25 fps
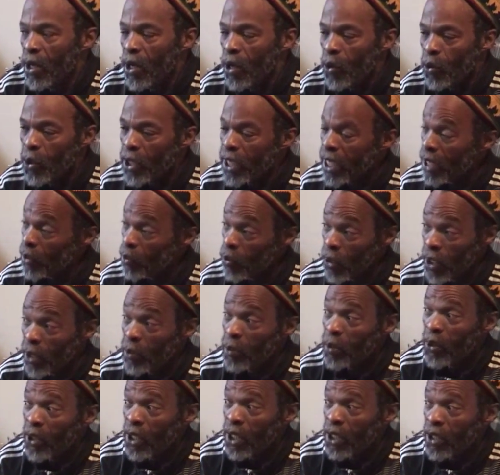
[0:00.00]
Which at one
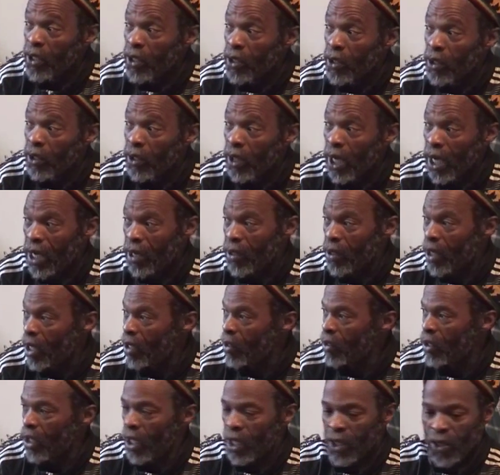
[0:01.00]
point, you know,
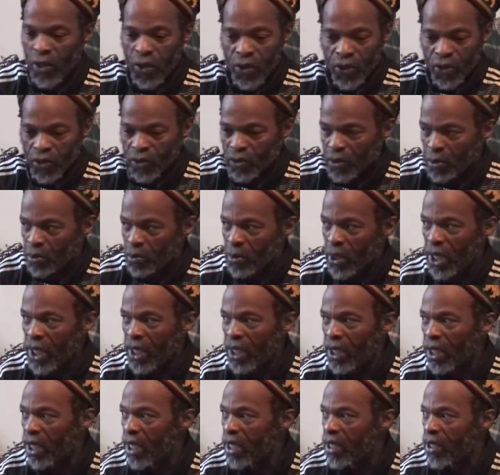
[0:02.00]
I used to rebel
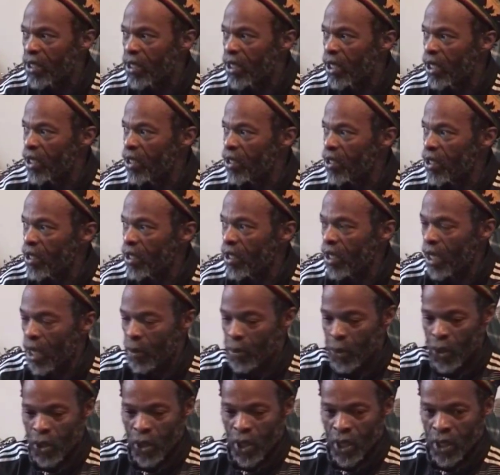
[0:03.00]
against the internet
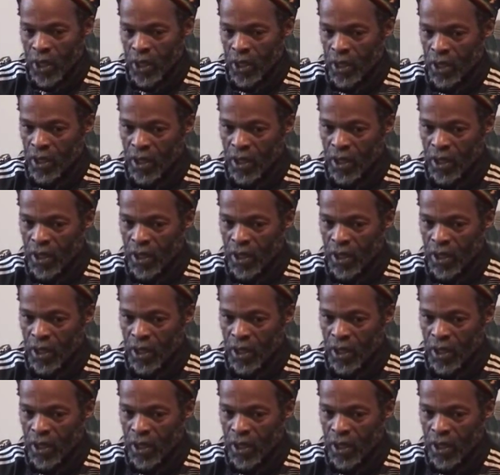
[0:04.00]
about